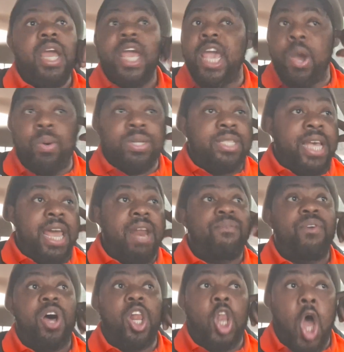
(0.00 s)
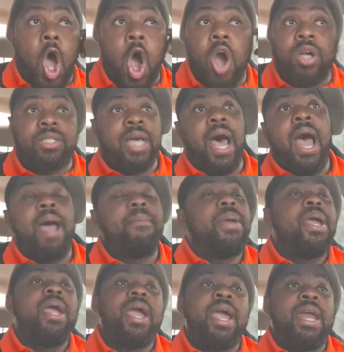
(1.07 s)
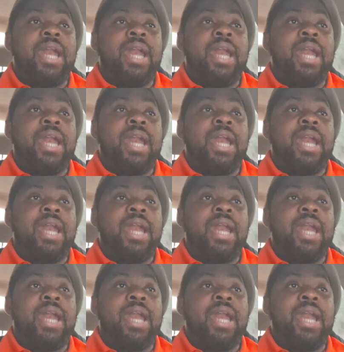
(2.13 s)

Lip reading: He was saying it for a long time.